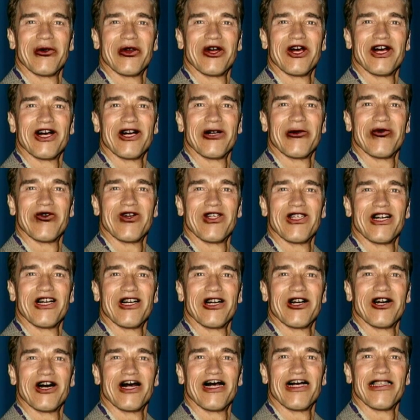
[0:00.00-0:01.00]
It was a
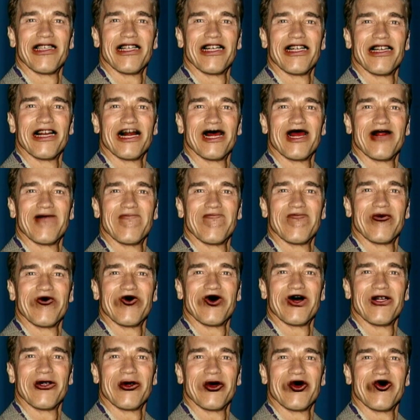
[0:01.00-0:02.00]
crazy
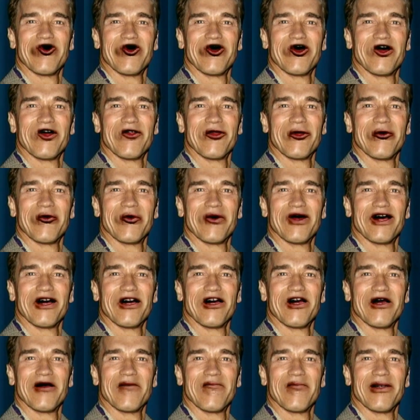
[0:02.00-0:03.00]
9.0 earthquake.
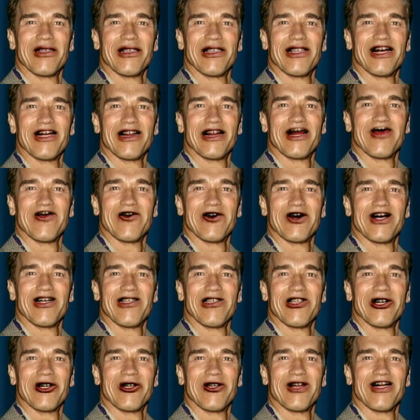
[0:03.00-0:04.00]
But then I
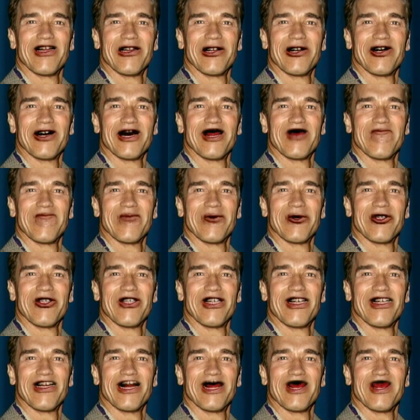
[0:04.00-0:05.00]
wrestled and grappled the
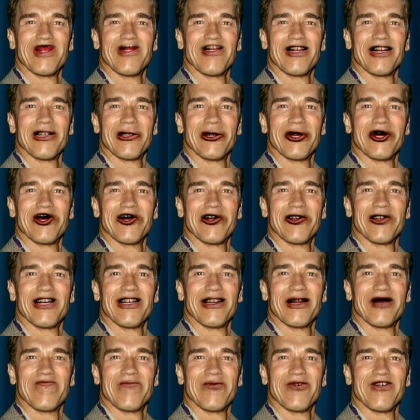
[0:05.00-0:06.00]
9 and turned it
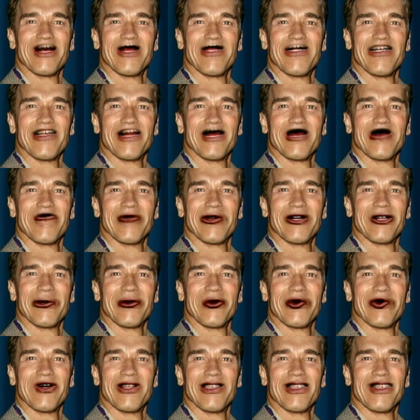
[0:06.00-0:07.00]
upside down into
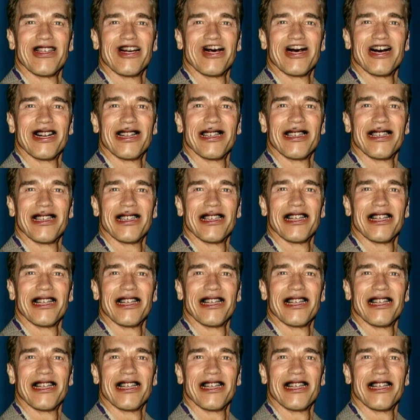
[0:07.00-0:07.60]
a 6.